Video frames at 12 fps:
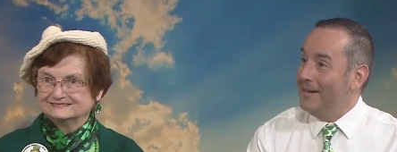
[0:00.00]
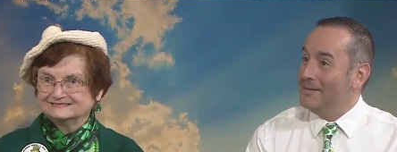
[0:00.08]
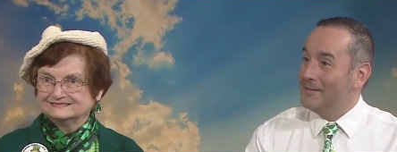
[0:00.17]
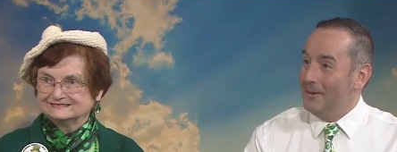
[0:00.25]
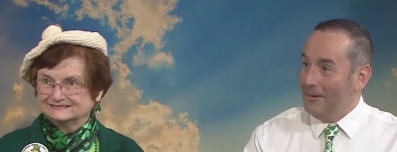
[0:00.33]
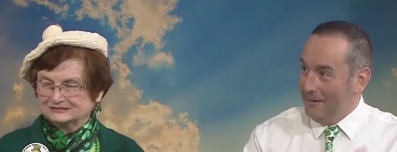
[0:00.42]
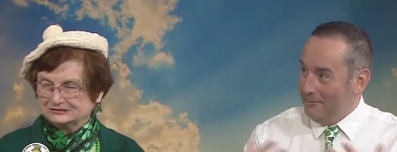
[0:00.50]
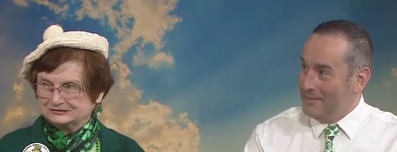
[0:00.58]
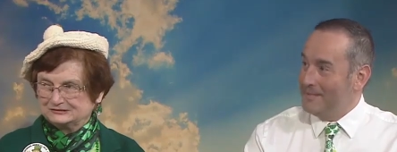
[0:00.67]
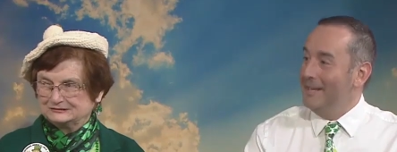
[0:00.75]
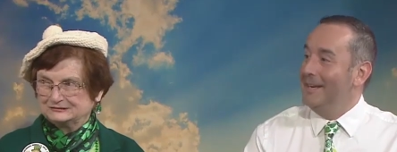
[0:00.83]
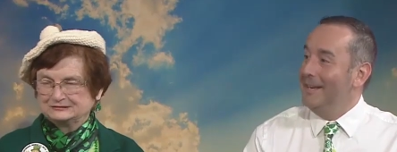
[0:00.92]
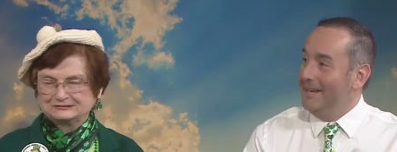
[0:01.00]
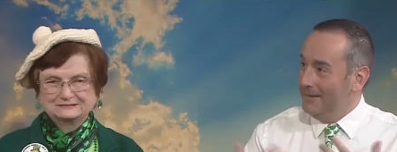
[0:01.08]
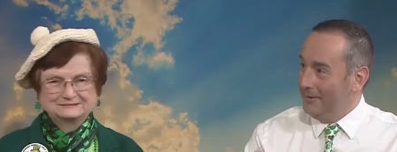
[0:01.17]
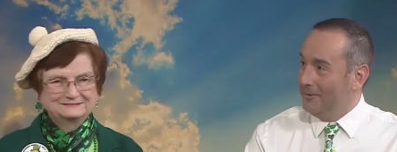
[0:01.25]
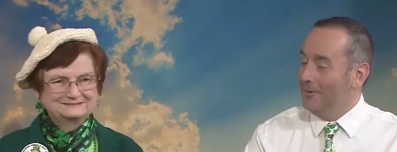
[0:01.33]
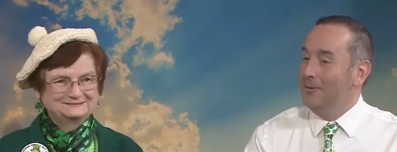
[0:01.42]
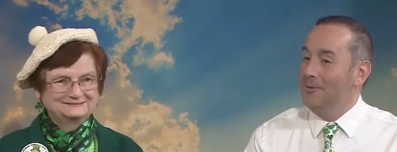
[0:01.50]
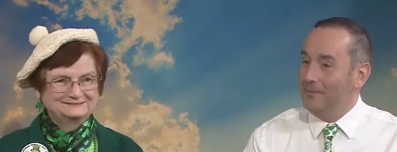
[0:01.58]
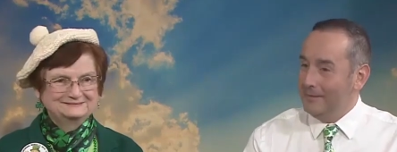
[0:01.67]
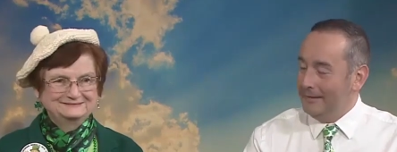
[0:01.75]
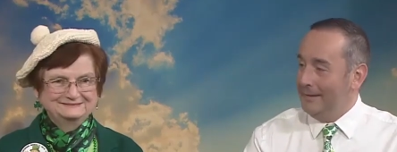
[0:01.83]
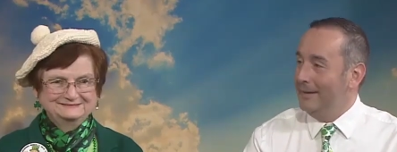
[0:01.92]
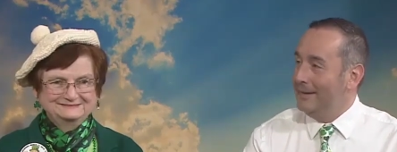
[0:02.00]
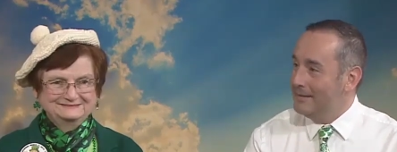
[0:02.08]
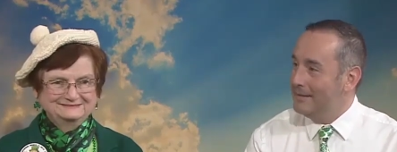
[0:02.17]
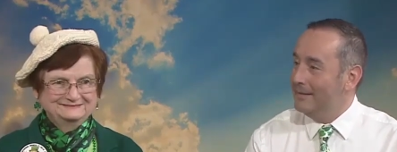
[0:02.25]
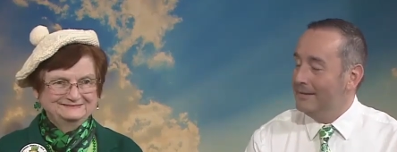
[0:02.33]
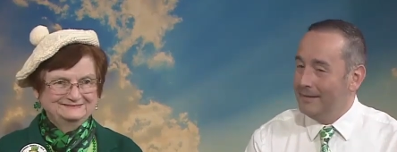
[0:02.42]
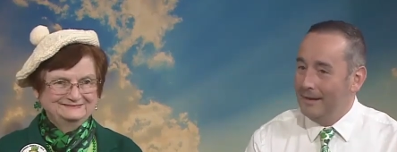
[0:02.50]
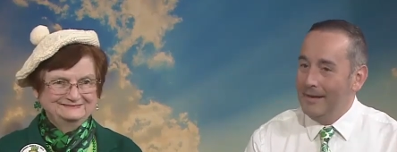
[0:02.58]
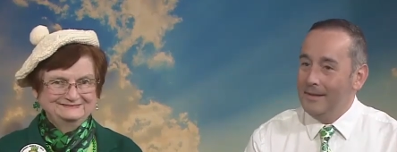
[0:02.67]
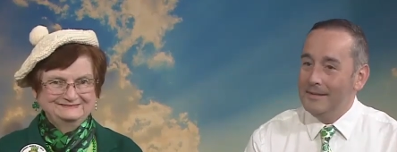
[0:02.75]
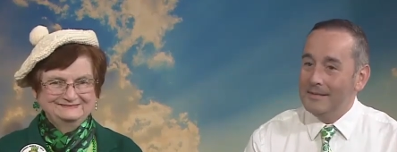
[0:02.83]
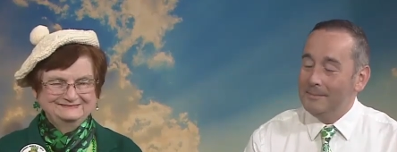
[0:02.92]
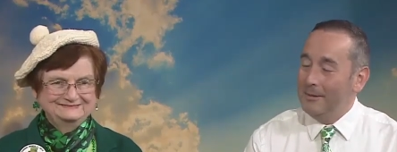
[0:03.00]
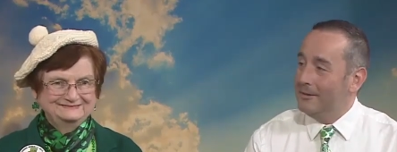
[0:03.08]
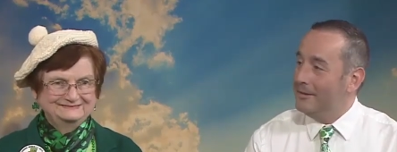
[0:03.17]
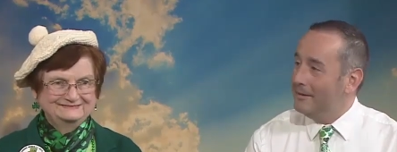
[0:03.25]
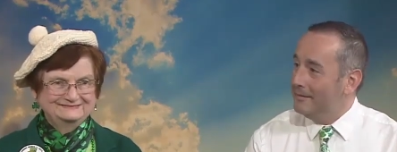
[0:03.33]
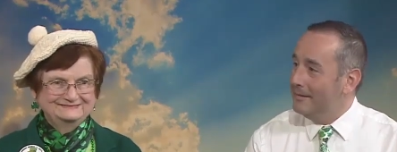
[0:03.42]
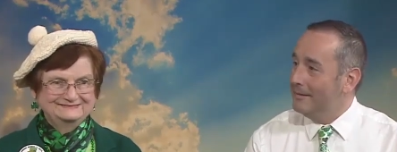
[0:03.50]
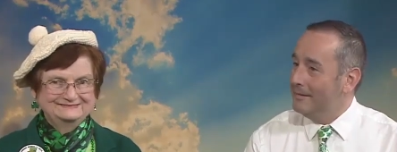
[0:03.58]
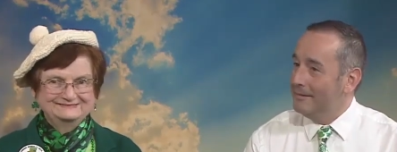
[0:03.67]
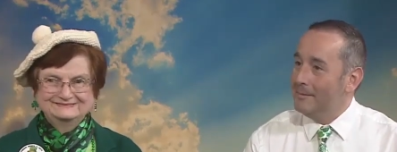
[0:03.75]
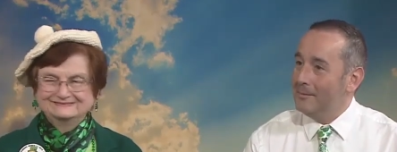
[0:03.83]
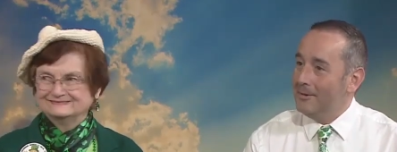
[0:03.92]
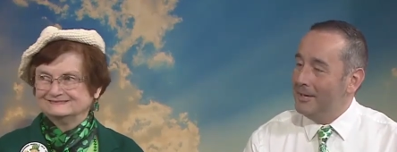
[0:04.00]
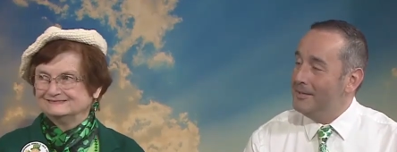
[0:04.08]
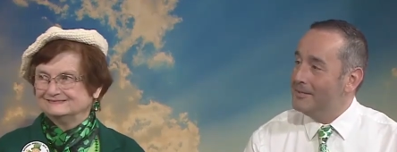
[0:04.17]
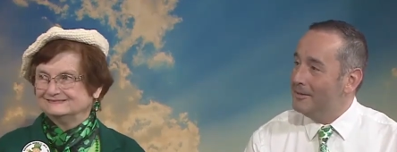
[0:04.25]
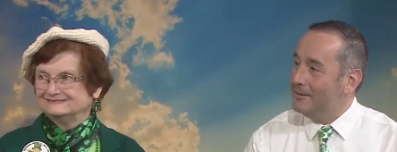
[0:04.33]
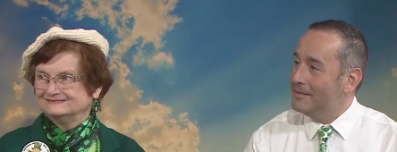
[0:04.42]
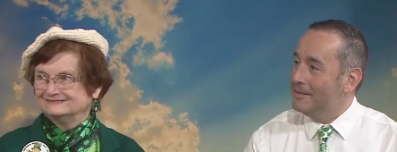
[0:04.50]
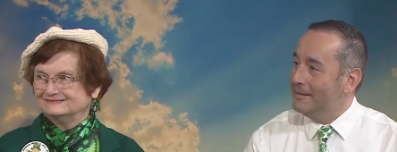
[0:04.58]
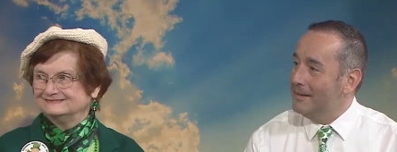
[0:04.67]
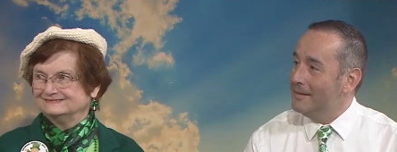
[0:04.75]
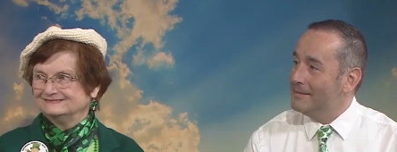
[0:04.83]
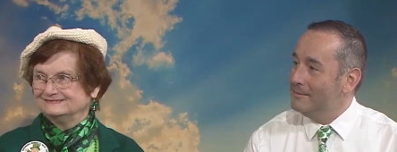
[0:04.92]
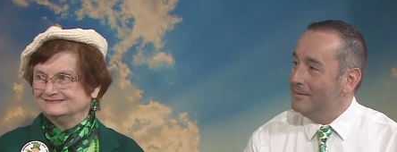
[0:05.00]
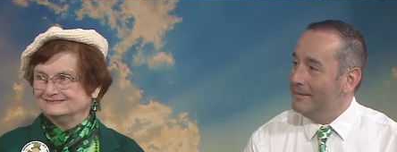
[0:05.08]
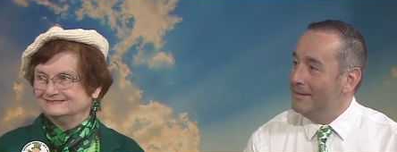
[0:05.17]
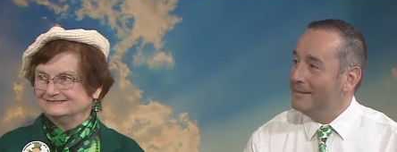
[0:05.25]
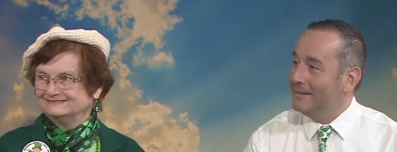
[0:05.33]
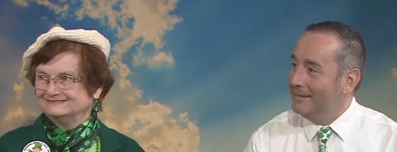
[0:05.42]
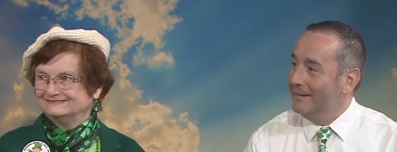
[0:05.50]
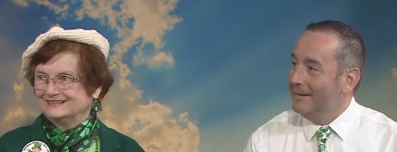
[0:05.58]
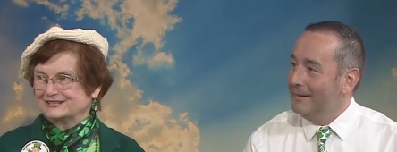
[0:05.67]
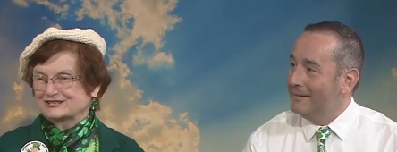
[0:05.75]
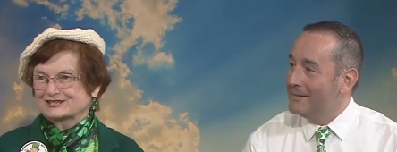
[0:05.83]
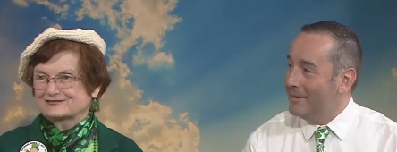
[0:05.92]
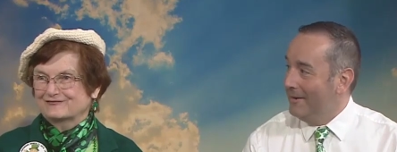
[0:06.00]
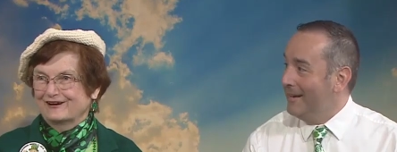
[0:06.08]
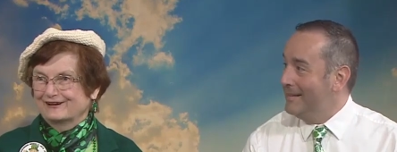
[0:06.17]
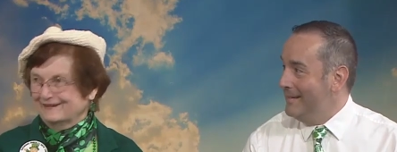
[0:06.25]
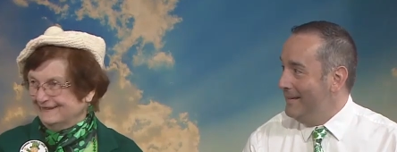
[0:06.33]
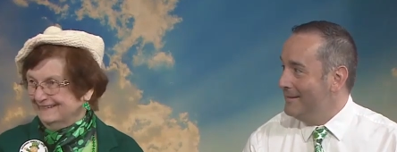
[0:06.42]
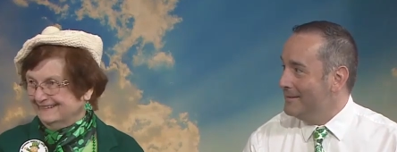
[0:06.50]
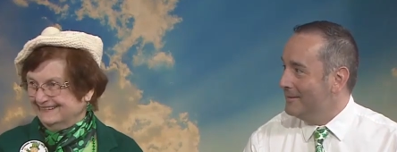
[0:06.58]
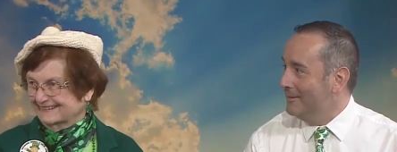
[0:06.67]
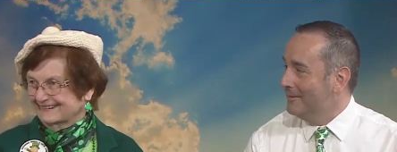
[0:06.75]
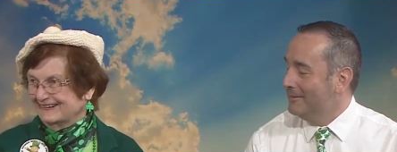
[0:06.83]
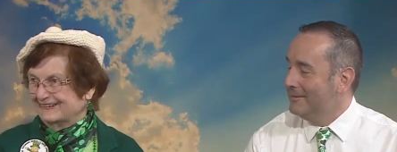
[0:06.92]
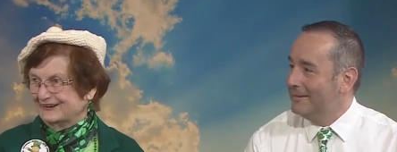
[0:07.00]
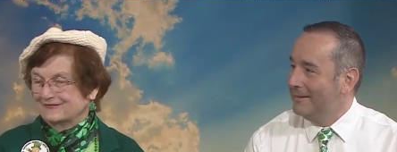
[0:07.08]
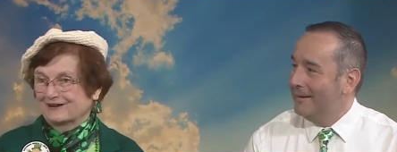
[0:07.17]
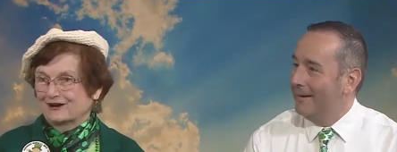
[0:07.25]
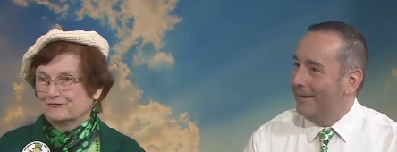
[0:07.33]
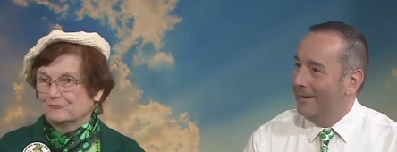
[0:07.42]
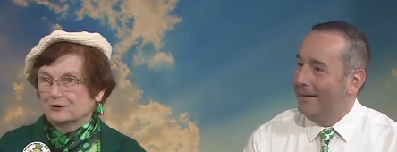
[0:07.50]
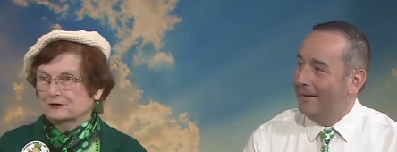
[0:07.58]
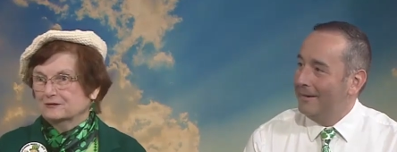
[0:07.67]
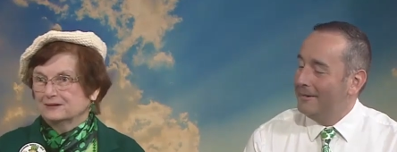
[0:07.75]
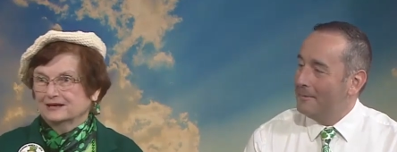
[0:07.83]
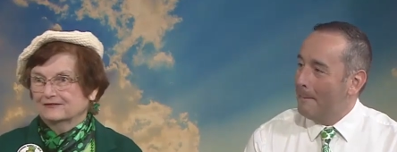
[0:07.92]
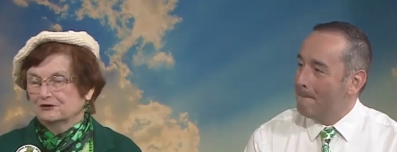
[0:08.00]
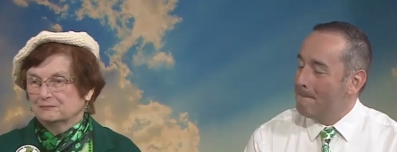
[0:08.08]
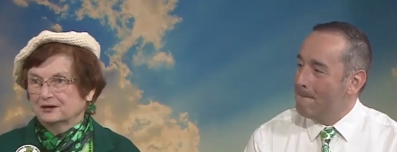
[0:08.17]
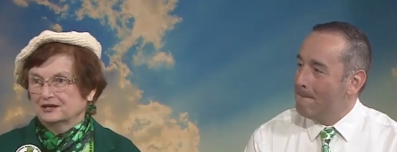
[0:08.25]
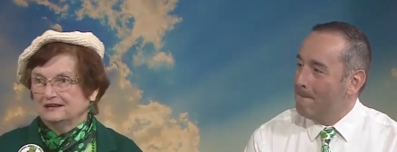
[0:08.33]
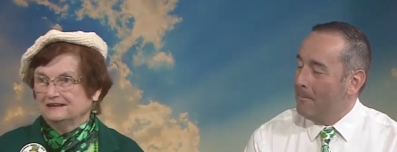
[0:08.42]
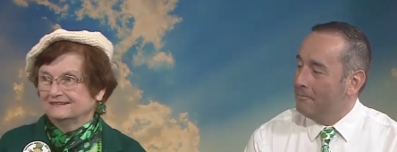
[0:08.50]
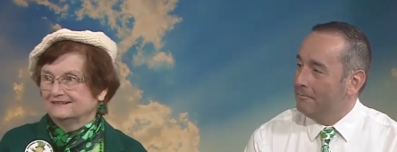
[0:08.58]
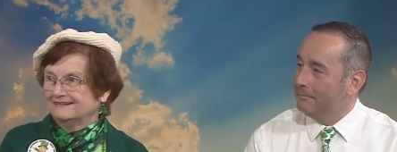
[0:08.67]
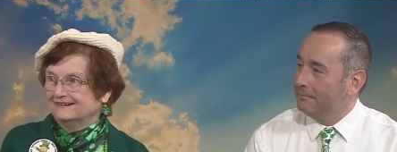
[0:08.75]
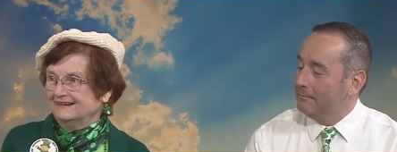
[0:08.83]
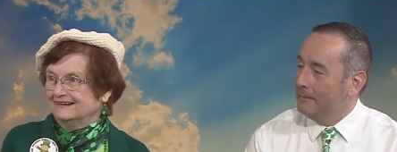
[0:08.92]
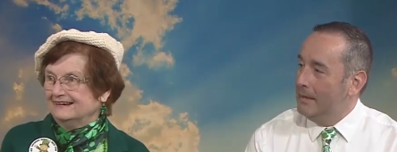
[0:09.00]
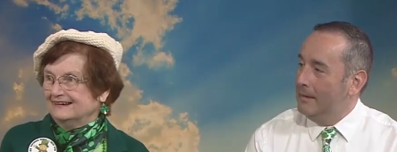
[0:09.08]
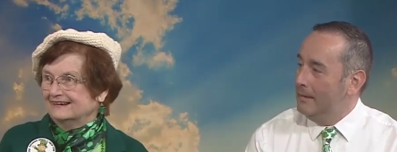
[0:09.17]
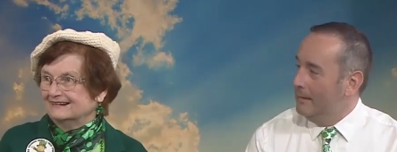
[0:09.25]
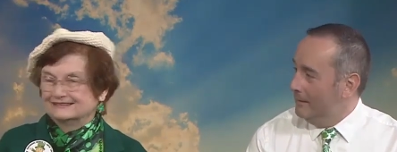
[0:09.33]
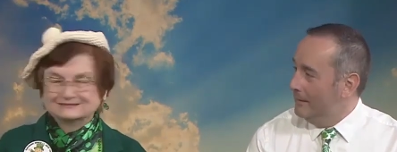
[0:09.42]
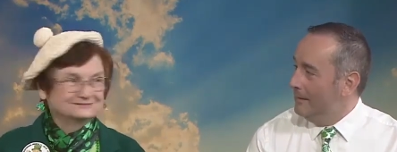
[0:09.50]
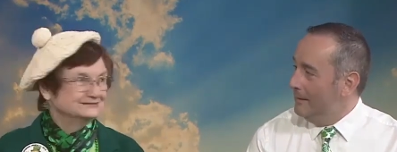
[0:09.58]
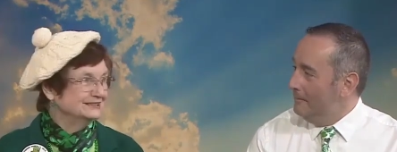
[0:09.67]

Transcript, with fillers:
Speaker 1: lot, so everyone's getting in the groove and getting into the the spirit of the of the parade. So it's an awesome event.
Speaker 2: It's just starting fun at 10. So going around welcoming everybody and um,